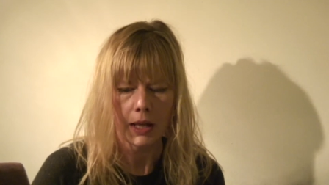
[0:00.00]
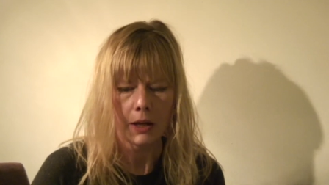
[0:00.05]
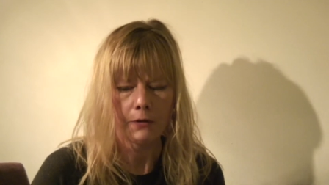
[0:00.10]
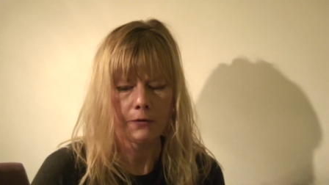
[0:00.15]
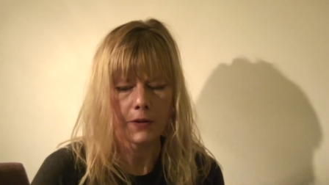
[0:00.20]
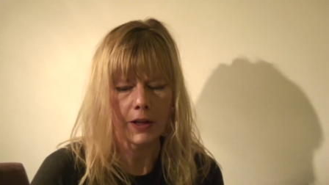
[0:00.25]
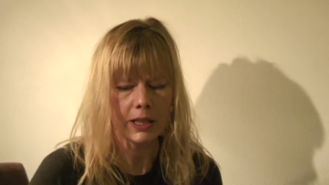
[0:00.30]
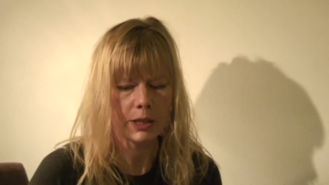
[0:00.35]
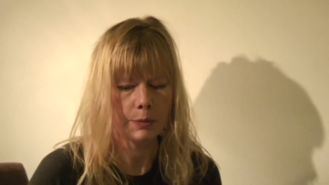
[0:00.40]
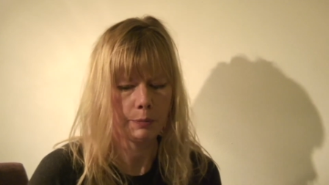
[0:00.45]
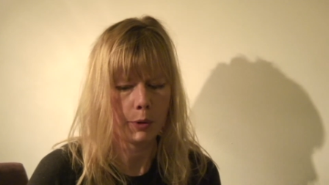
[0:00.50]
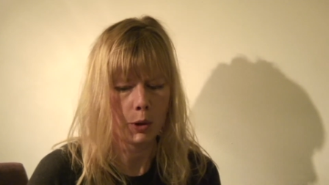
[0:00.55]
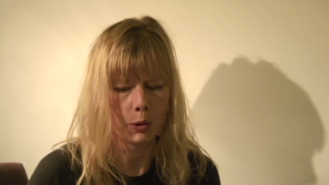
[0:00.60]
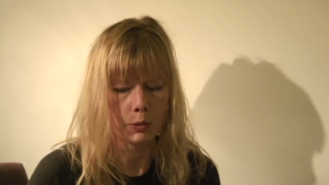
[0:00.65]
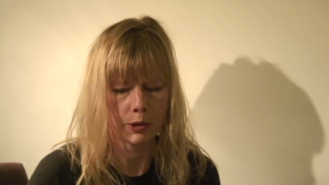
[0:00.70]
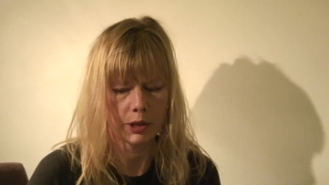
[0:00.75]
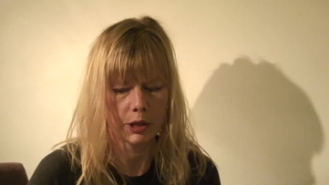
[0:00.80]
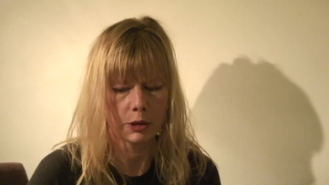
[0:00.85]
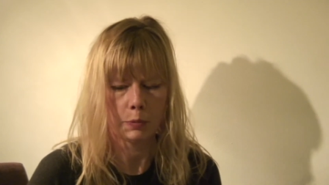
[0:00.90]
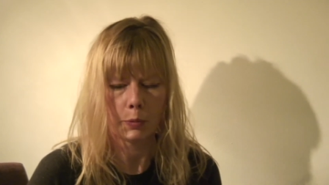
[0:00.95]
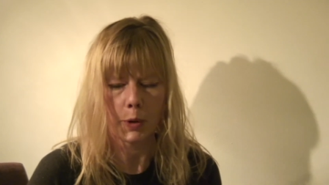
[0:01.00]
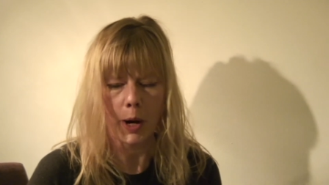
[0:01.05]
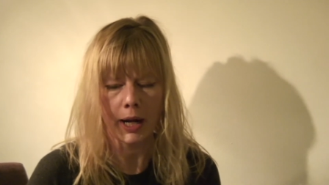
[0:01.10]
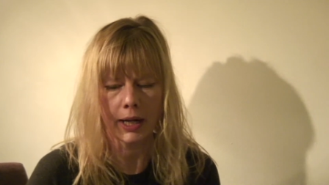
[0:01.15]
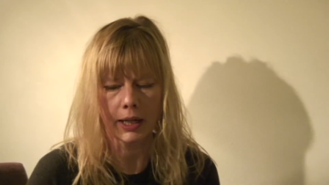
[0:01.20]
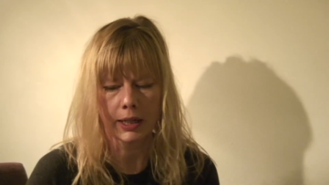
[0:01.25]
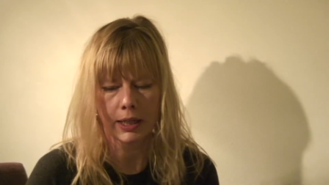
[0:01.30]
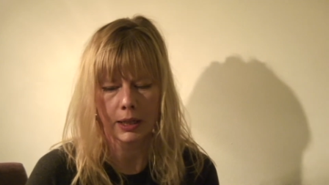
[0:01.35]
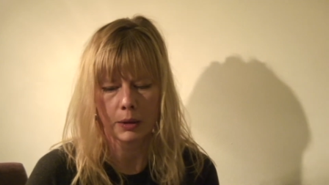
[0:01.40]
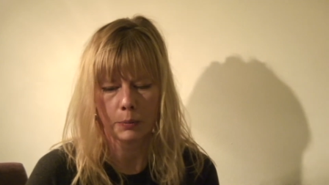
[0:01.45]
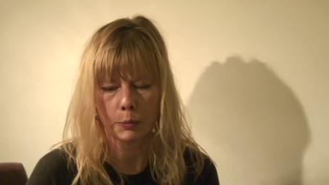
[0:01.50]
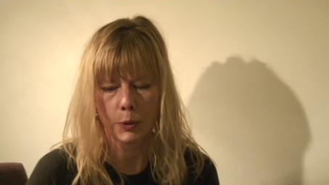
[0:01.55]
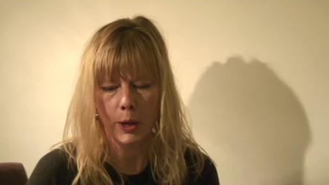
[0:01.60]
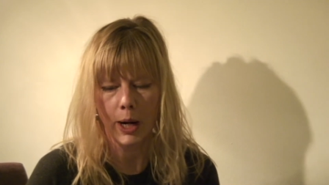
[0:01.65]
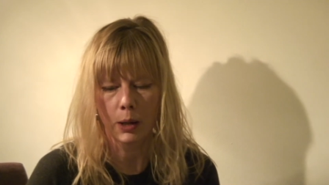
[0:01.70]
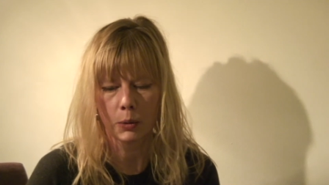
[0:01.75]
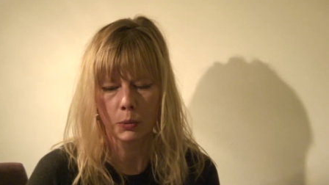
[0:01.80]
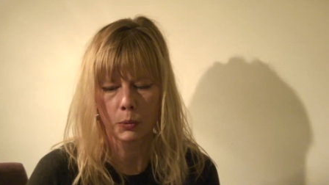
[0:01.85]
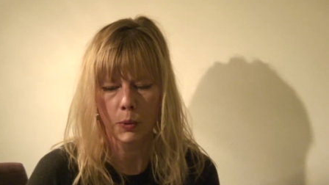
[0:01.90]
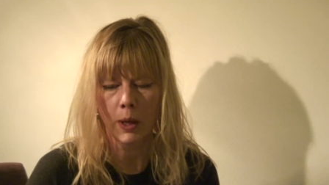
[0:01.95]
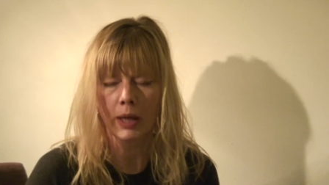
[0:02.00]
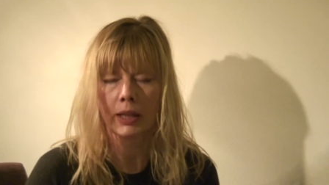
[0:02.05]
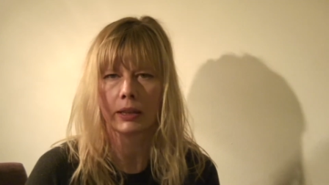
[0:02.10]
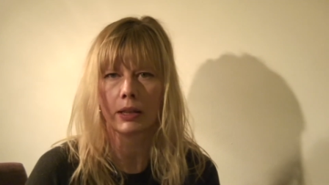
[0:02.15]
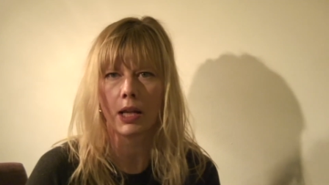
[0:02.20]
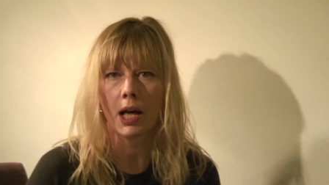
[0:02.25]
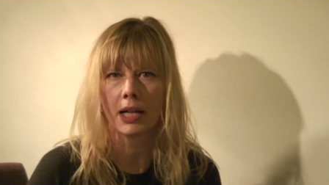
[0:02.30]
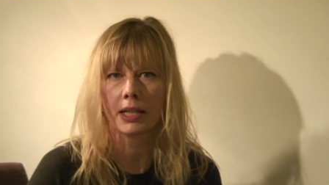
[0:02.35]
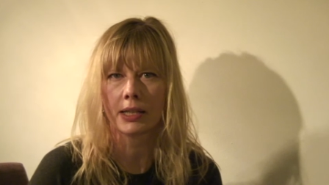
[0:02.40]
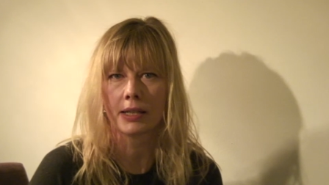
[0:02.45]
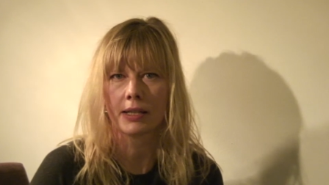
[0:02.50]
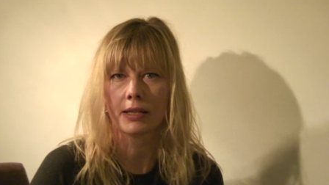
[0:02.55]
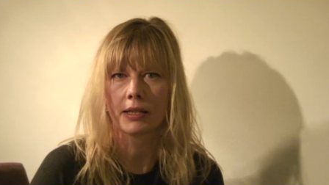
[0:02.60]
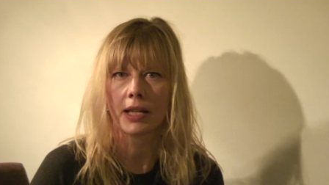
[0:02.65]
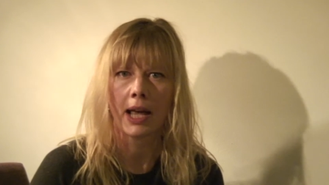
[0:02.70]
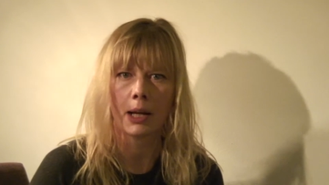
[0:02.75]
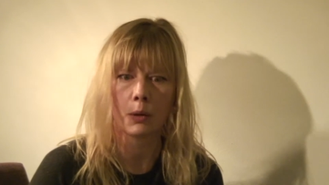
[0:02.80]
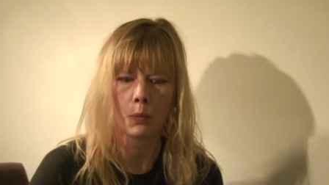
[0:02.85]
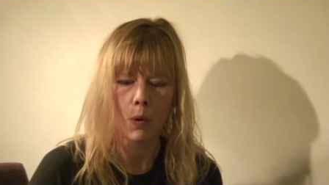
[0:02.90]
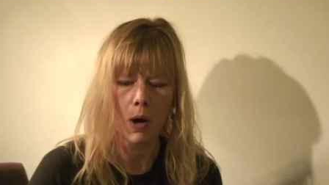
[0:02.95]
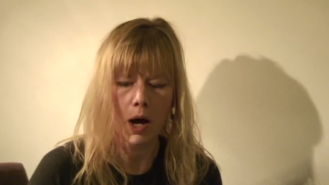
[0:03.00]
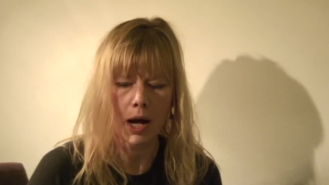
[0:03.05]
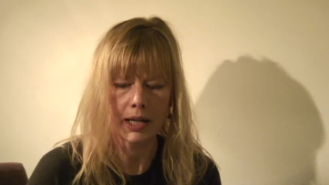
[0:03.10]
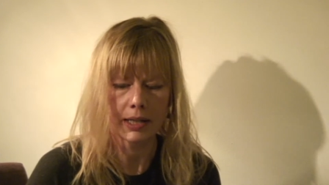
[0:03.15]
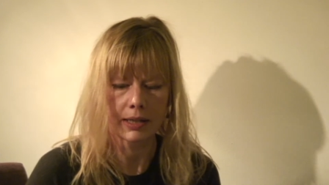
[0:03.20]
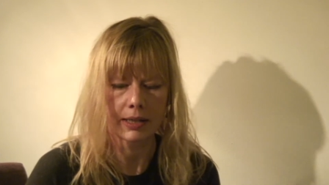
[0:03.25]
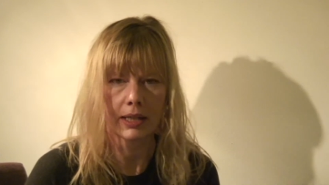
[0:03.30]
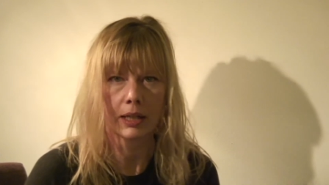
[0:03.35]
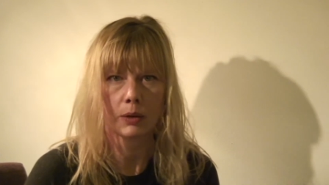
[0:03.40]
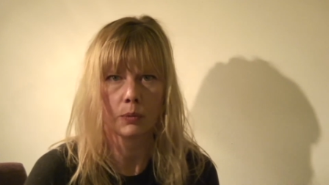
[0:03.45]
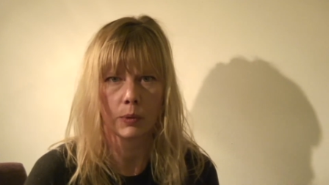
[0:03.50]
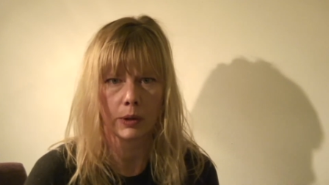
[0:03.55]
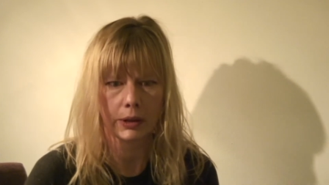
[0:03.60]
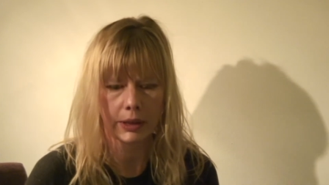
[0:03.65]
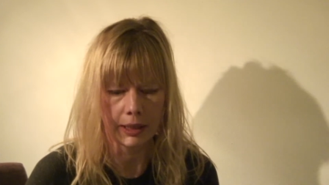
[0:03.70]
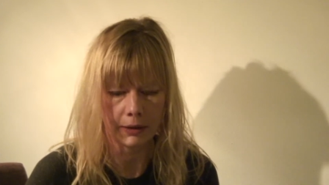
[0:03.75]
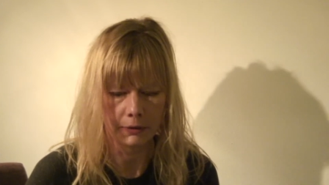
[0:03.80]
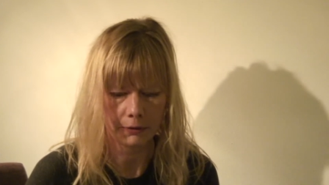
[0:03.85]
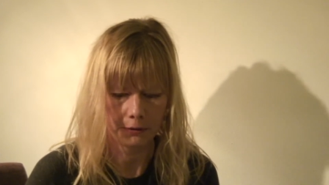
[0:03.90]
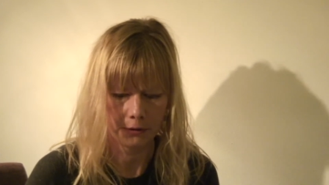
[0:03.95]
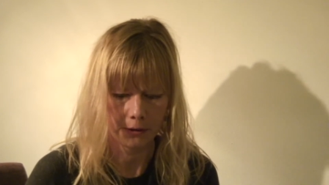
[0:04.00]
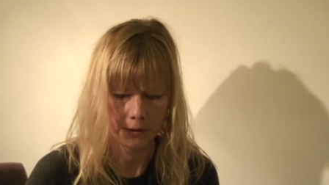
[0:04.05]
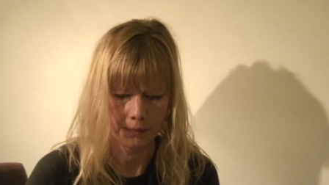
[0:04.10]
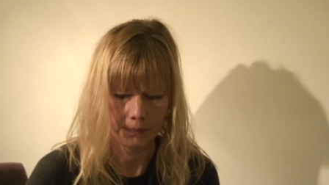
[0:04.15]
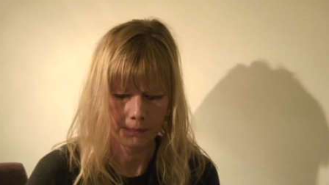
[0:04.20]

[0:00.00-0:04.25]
fence posts bracketing brown rut lines slantwise in relief.